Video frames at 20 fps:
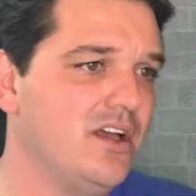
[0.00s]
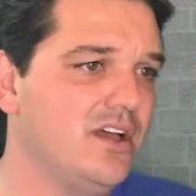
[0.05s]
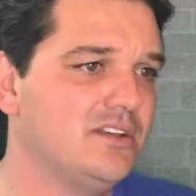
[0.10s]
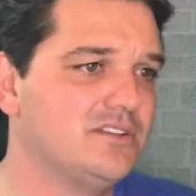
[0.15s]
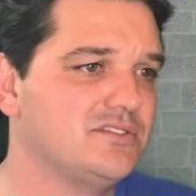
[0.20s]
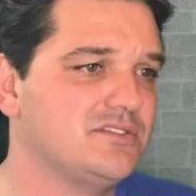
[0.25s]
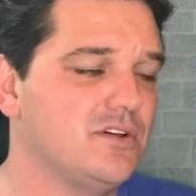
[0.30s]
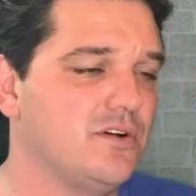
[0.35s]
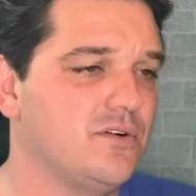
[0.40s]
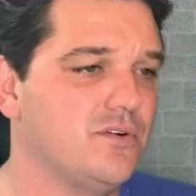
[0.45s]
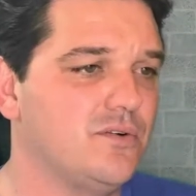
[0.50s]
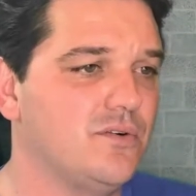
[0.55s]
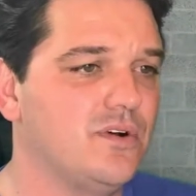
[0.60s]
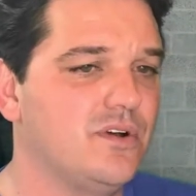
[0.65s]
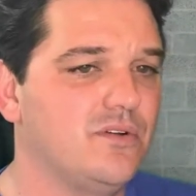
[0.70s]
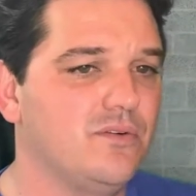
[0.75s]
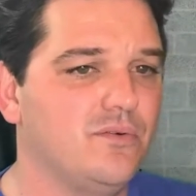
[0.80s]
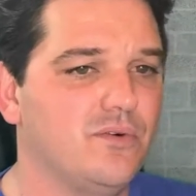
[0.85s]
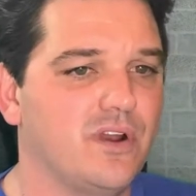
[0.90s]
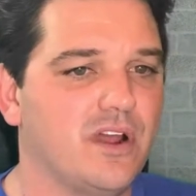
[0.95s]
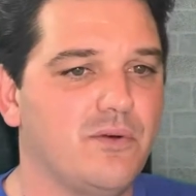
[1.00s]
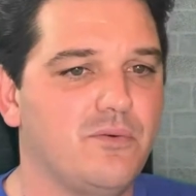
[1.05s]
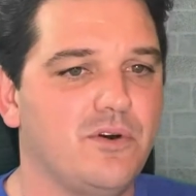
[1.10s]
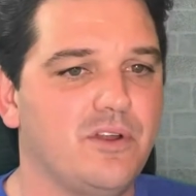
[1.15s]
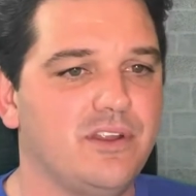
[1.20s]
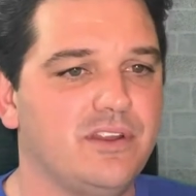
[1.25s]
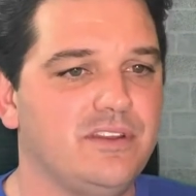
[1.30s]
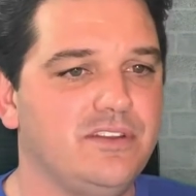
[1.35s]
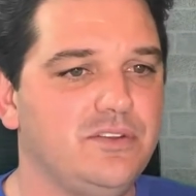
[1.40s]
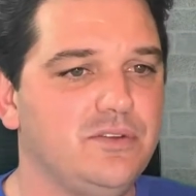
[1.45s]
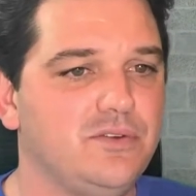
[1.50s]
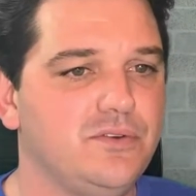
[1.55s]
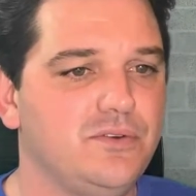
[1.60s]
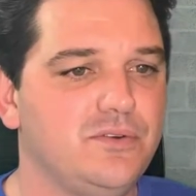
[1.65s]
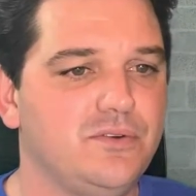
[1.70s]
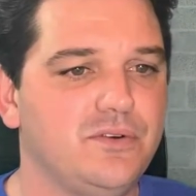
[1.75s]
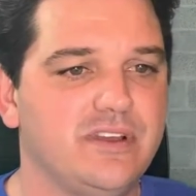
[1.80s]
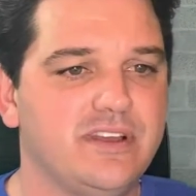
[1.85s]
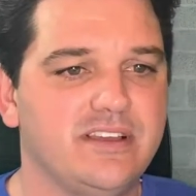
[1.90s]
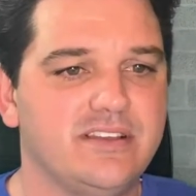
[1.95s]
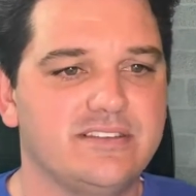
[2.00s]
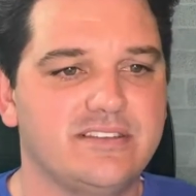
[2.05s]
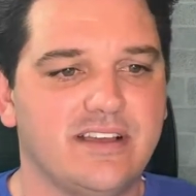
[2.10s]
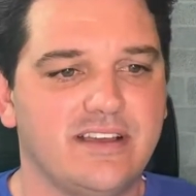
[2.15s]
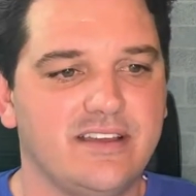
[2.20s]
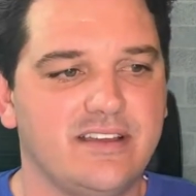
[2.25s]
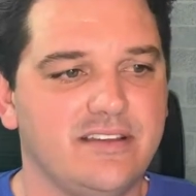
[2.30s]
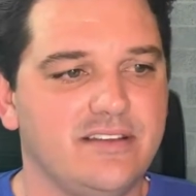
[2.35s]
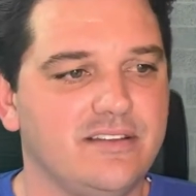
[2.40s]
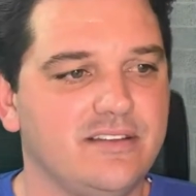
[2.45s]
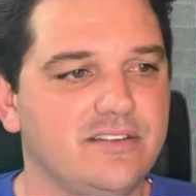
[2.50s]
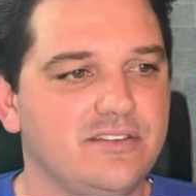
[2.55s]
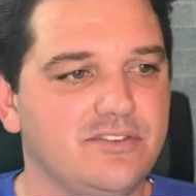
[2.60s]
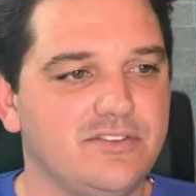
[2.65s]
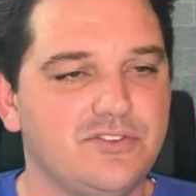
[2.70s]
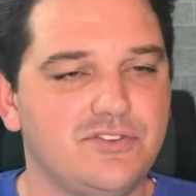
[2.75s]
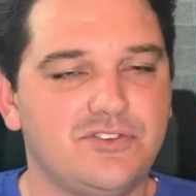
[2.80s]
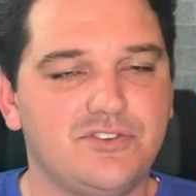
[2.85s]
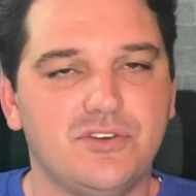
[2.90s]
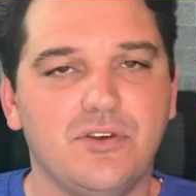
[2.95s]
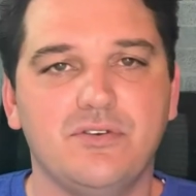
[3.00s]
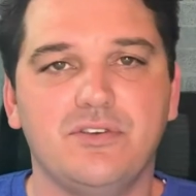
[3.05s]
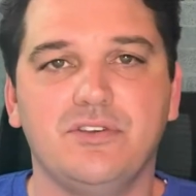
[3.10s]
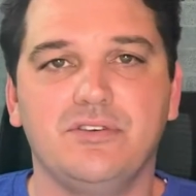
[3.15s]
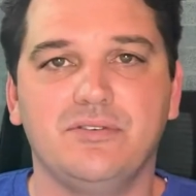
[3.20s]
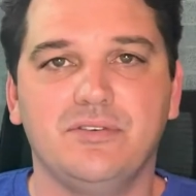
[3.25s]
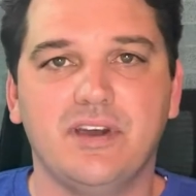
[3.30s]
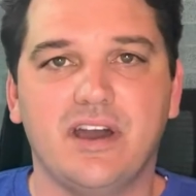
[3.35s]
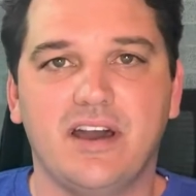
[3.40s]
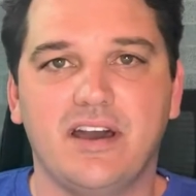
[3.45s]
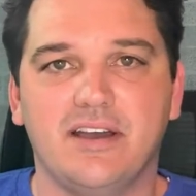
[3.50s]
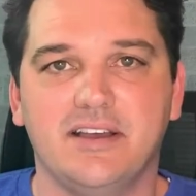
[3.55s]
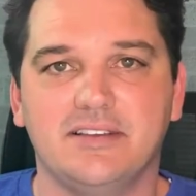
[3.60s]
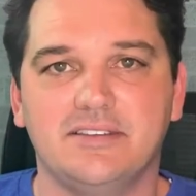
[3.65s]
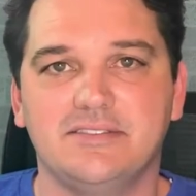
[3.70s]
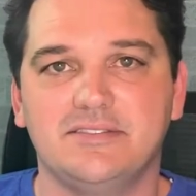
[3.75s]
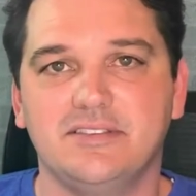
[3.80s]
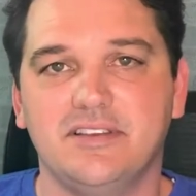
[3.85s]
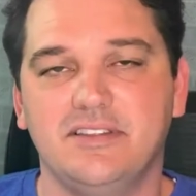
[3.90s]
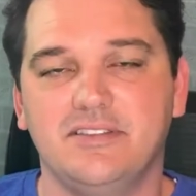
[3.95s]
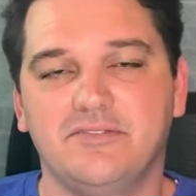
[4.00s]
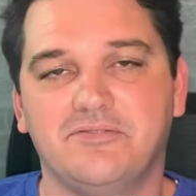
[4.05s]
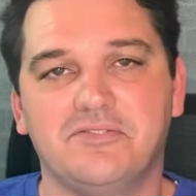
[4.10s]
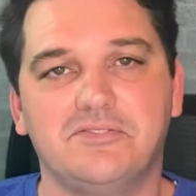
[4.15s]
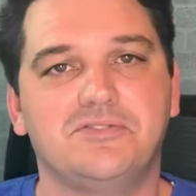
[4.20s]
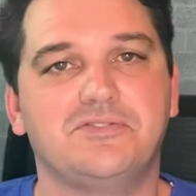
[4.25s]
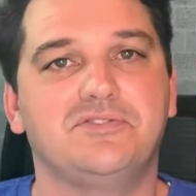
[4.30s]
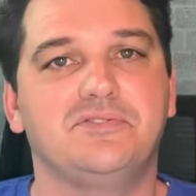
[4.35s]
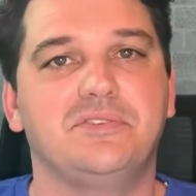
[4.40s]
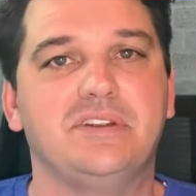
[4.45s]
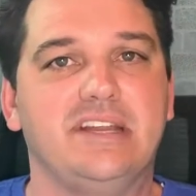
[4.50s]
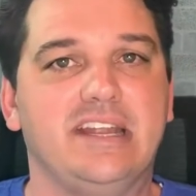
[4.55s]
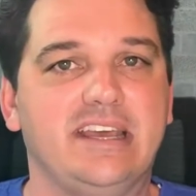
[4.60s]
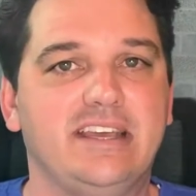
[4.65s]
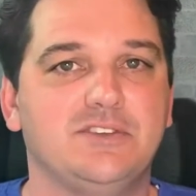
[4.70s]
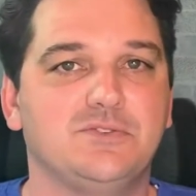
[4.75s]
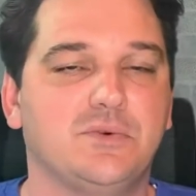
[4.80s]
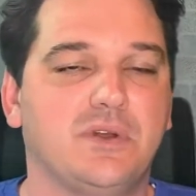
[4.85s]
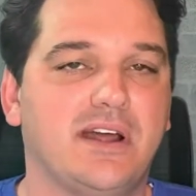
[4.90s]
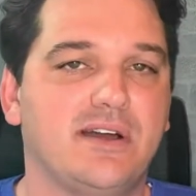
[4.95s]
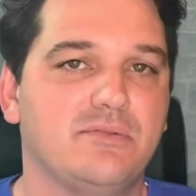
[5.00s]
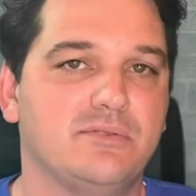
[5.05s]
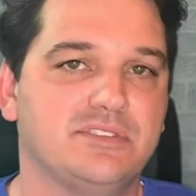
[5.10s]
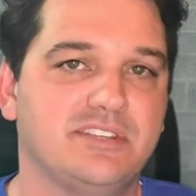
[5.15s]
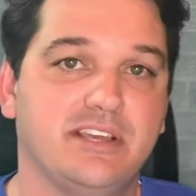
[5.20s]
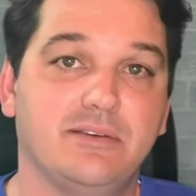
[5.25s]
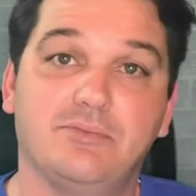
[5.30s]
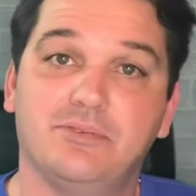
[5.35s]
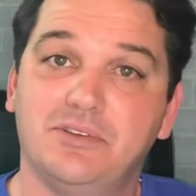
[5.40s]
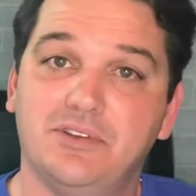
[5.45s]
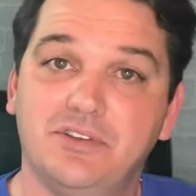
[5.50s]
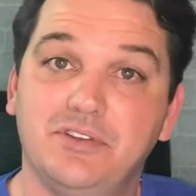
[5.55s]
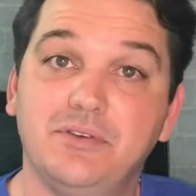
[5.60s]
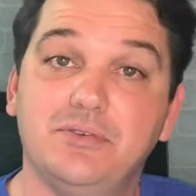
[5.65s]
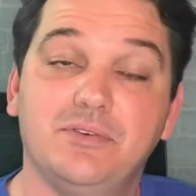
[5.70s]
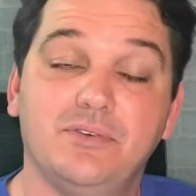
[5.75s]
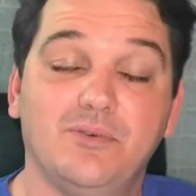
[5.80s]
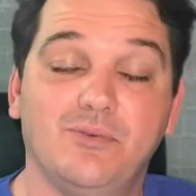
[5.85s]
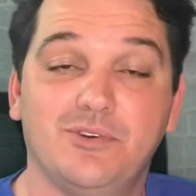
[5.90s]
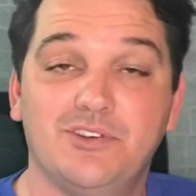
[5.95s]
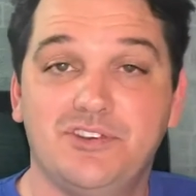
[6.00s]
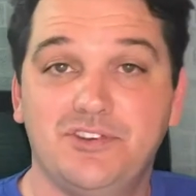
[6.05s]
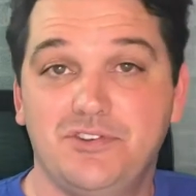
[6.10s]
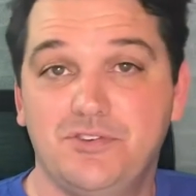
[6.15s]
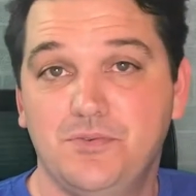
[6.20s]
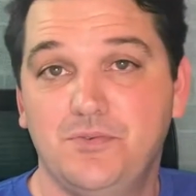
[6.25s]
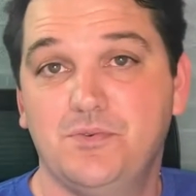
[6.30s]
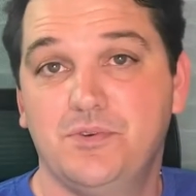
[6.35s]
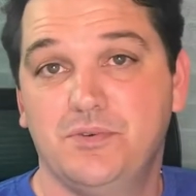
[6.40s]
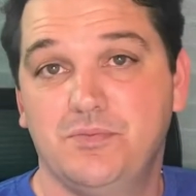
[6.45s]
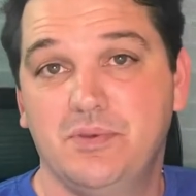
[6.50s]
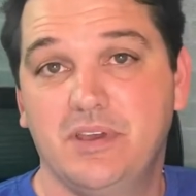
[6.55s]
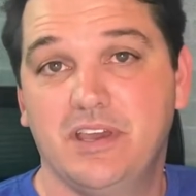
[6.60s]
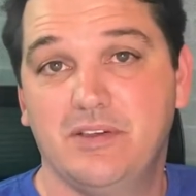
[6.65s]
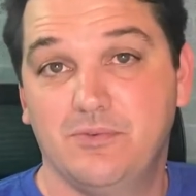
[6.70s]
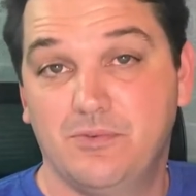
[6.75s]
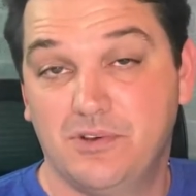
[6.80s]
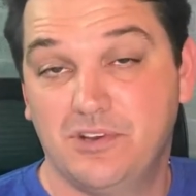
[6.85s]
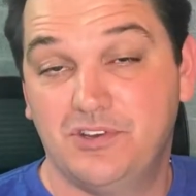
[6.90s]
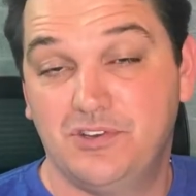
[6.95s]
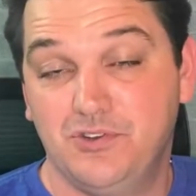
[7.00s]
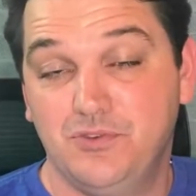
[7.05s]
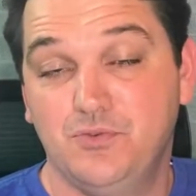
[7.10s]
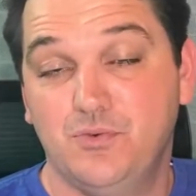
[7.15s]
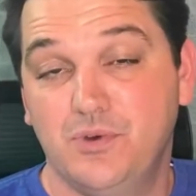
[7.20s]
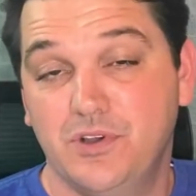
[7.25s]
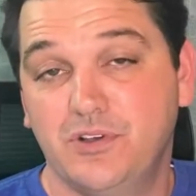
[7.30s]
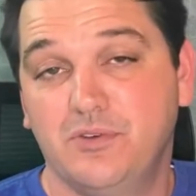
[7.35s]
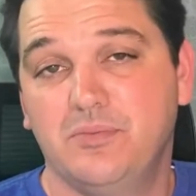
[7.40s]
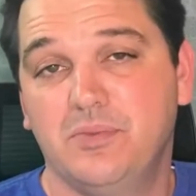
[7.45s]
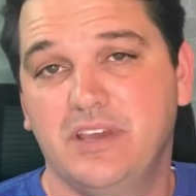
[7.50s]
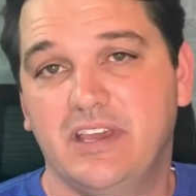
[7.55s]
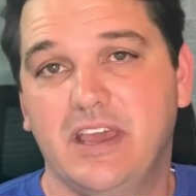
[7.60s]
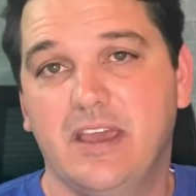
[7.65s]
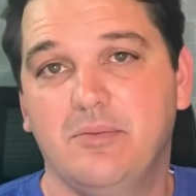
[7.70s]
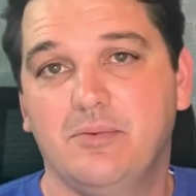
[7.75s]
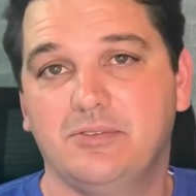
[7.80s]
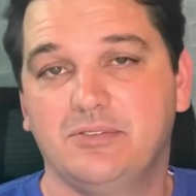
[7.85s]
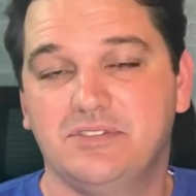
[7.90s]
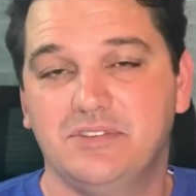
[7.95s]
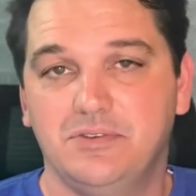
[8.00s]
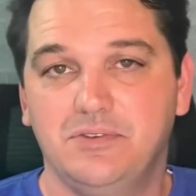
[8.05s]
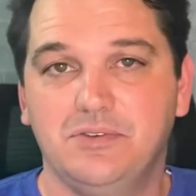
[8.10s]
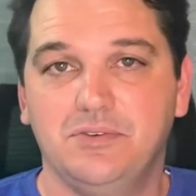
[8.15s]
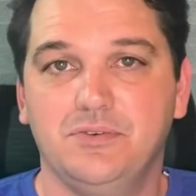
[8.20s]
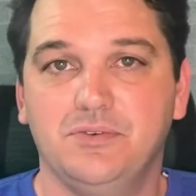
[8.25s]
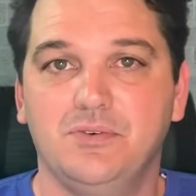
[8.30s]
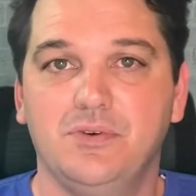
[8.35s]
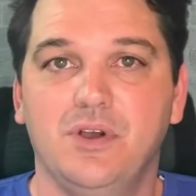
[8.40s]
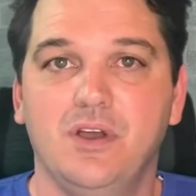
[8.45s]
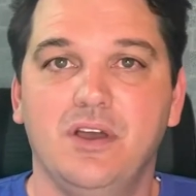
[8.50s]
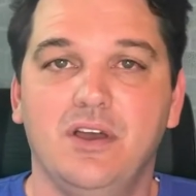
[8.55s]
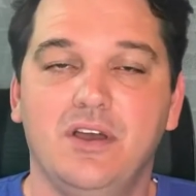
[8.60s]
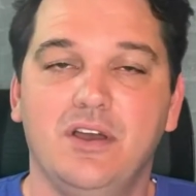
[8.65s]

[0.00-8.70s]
So what I want to do is I just show you guys in the first 3 days what I was able to do and what you will be able to do